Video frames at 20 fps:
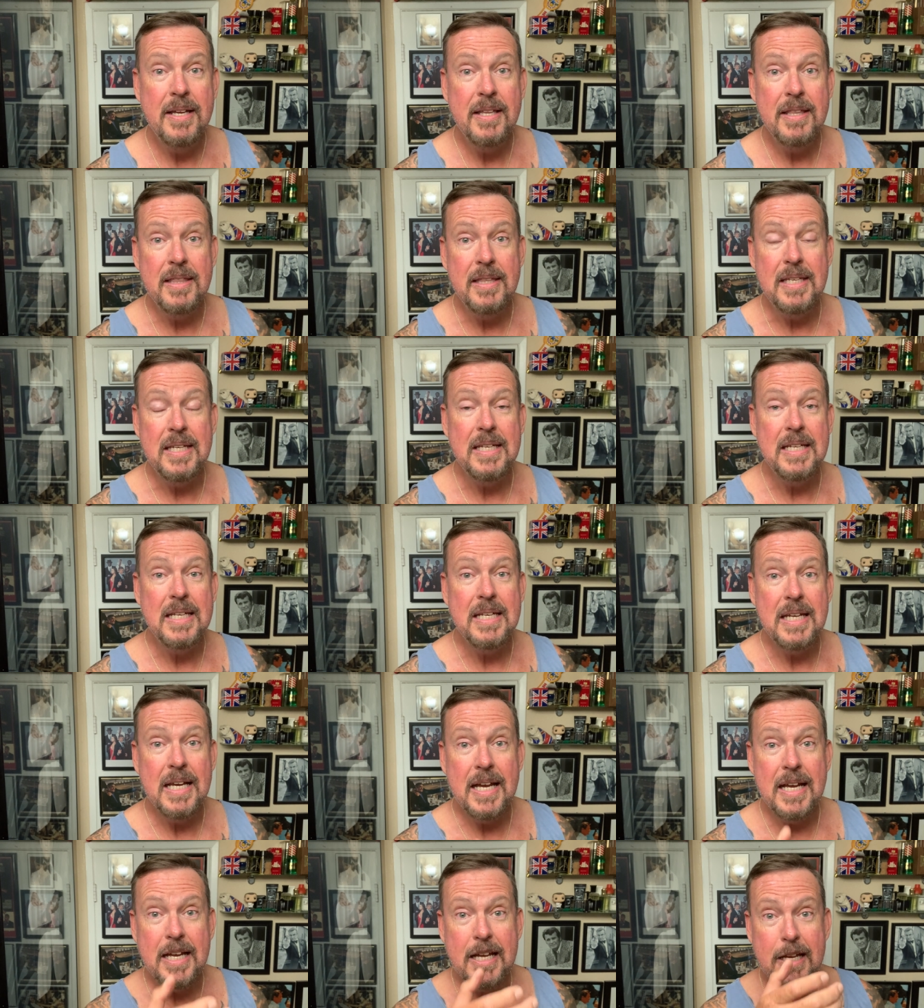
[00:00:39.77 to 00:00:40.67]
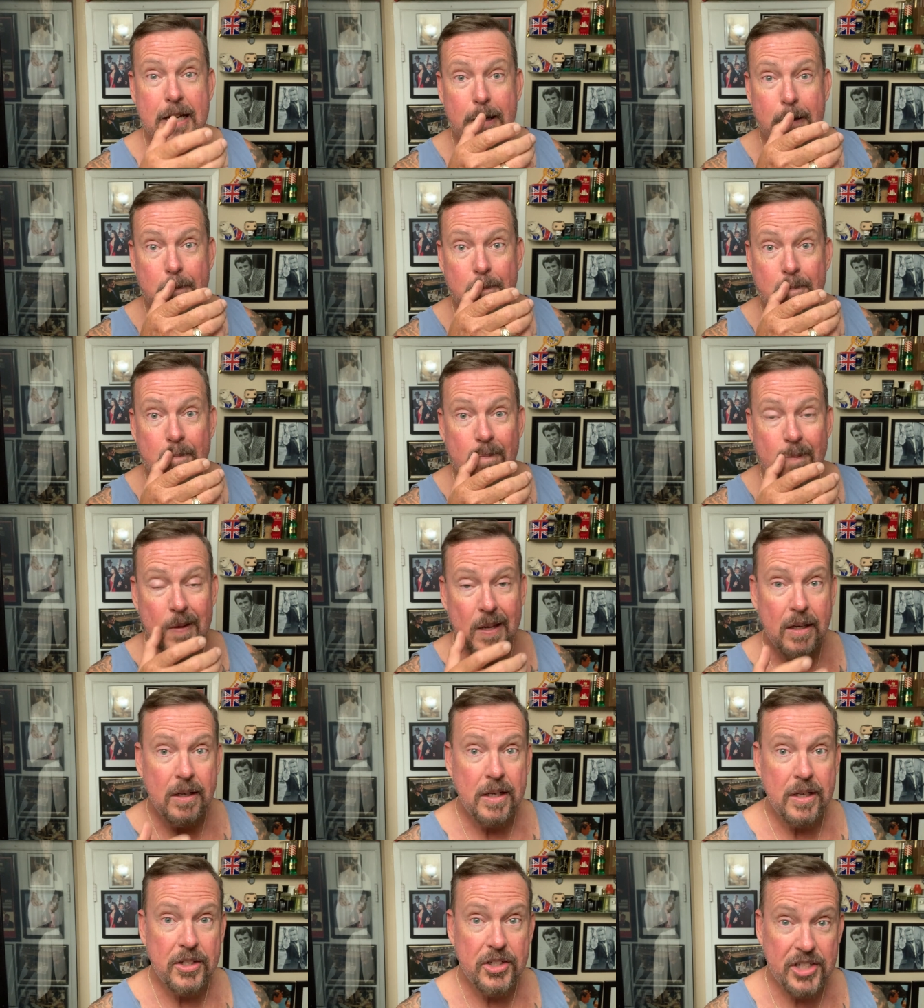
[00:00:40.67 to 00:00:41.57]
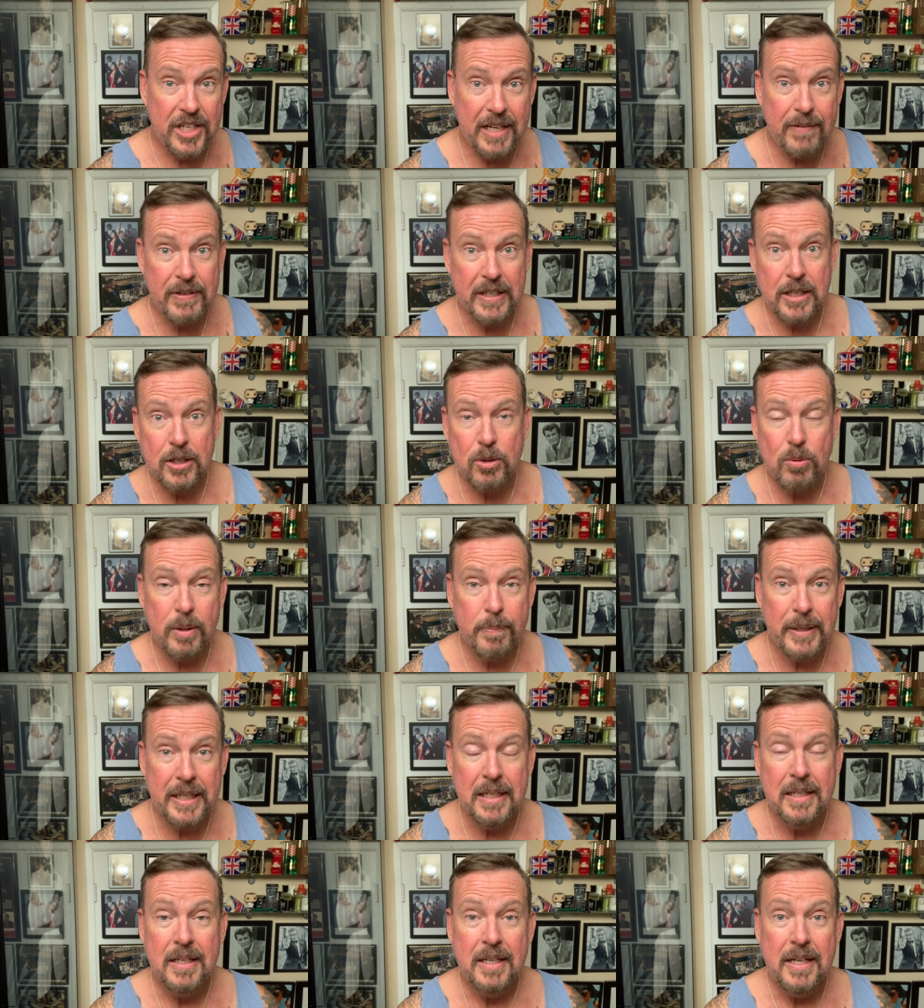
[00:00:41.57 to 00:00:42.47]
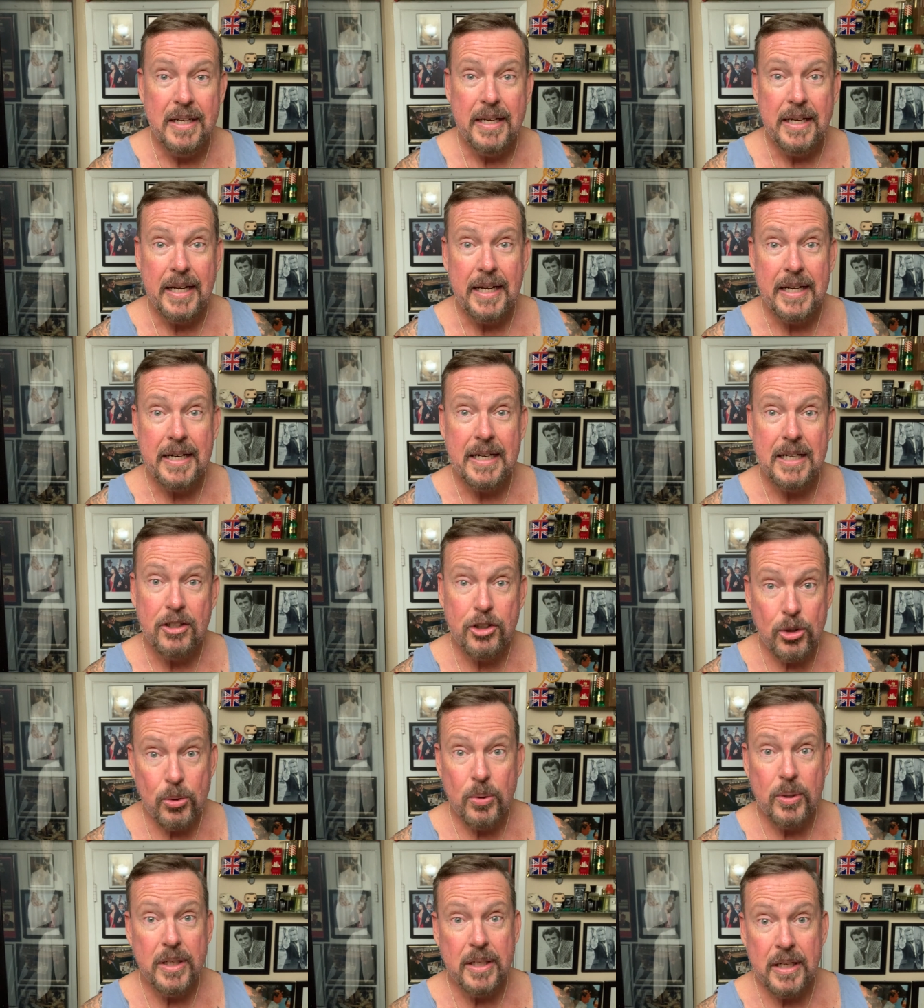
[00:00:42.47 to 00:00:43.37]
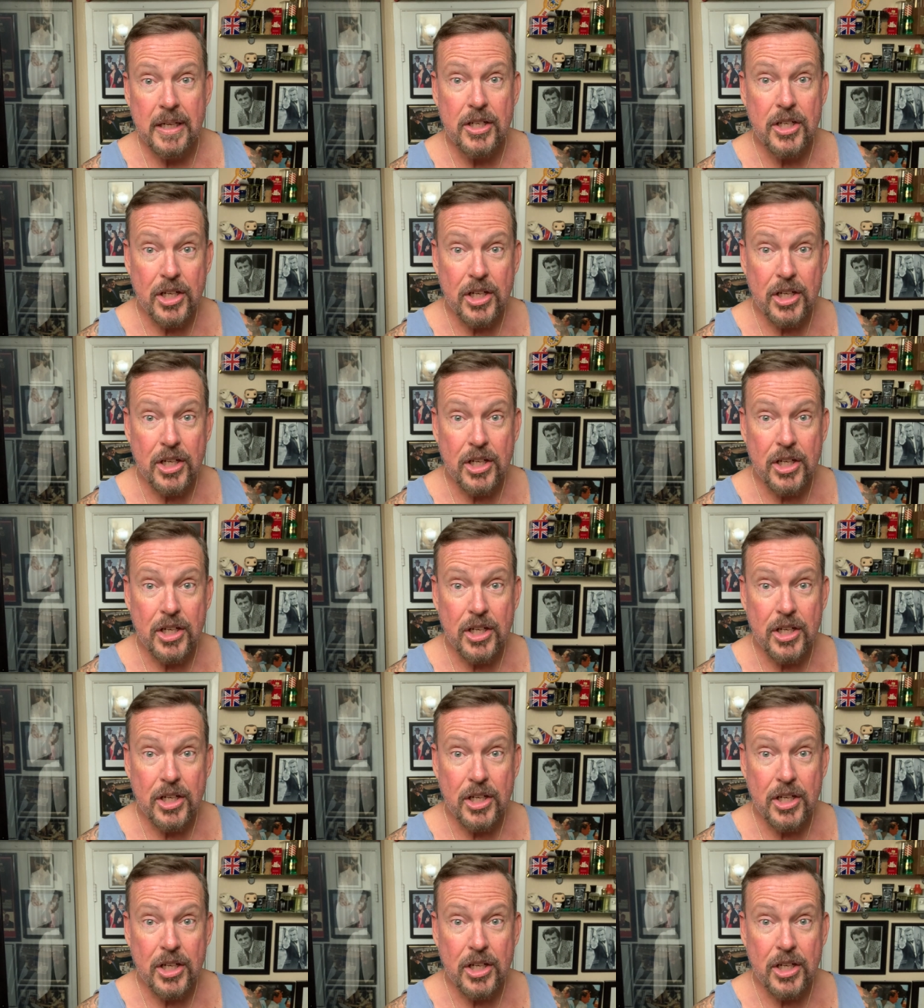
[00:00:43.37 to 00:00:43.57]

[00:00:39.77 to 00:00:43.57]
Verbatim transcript: the uh, uh, shaving equipment and I'll do a,